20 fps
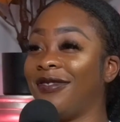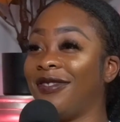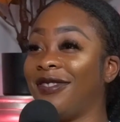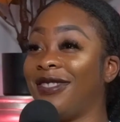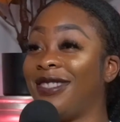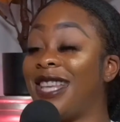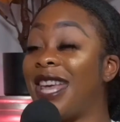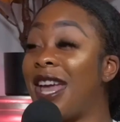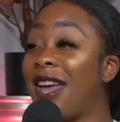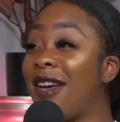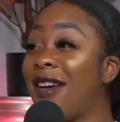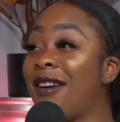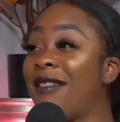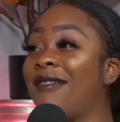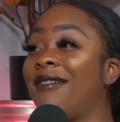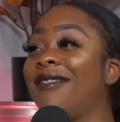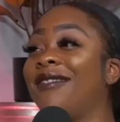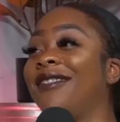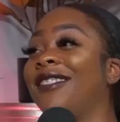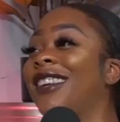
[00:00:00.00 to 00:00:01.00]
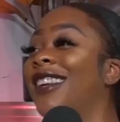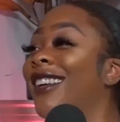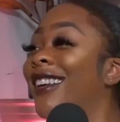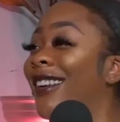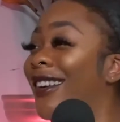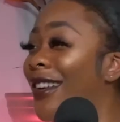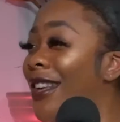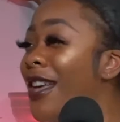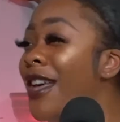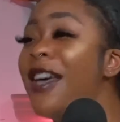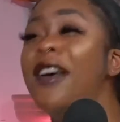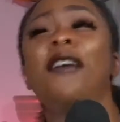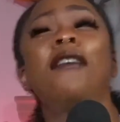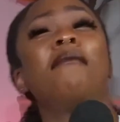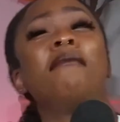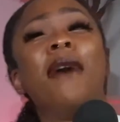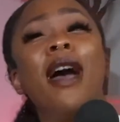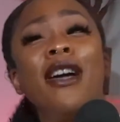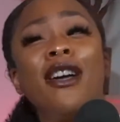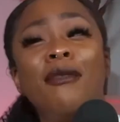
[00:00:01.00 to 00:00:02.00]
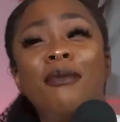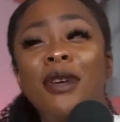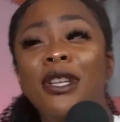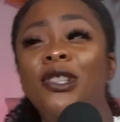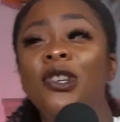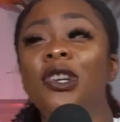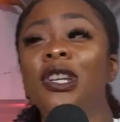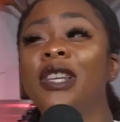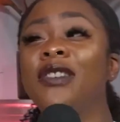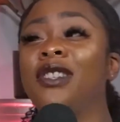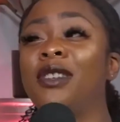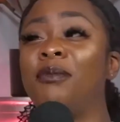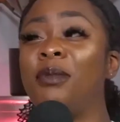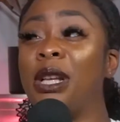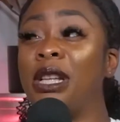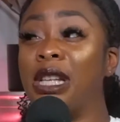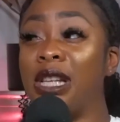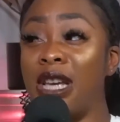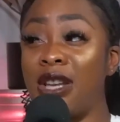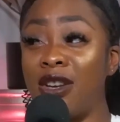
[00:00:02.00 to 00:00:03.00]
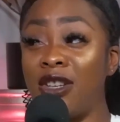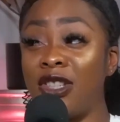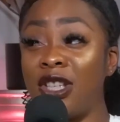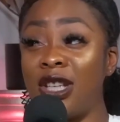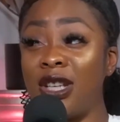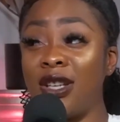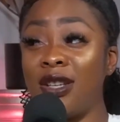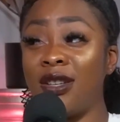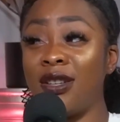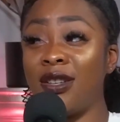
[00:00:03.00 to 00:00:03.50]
Damn. Michael B. Jordan gives you big dick energy?